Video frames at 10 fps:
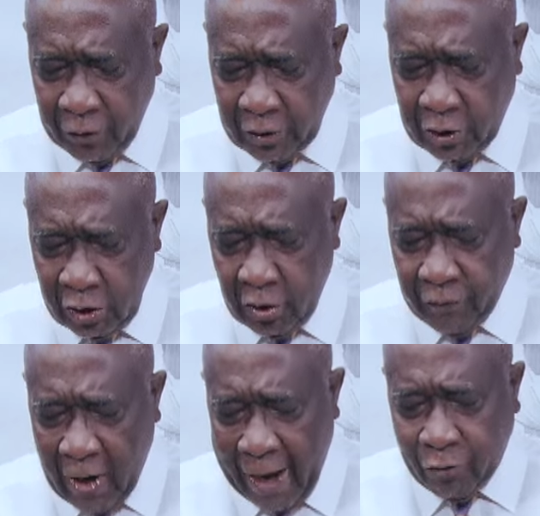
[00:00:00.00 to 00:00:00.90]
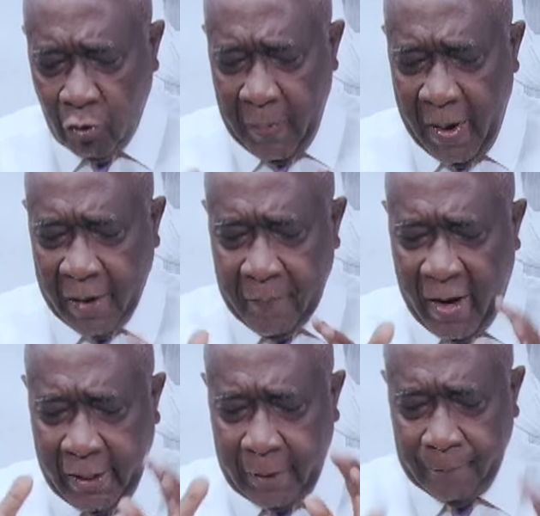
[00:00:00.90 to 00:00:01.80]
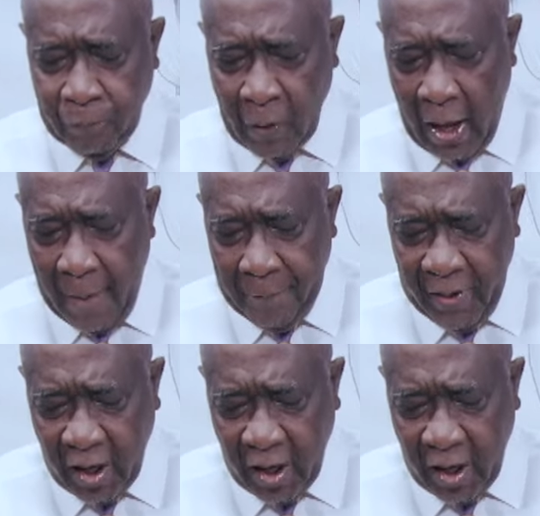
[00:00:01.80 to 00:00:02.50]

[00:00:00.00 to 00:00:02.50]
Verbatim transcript: for children of God to make money and be